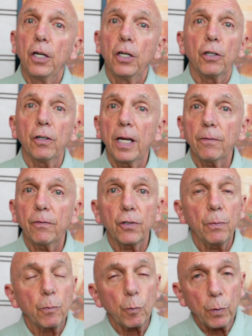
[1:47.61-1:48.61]
you'd have
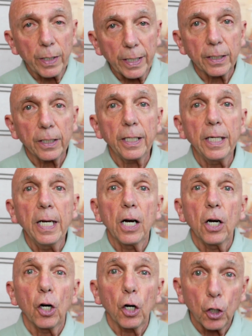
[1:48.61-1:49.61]
some really
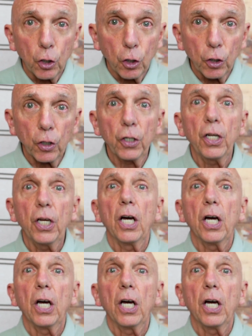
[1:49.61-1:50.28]
good,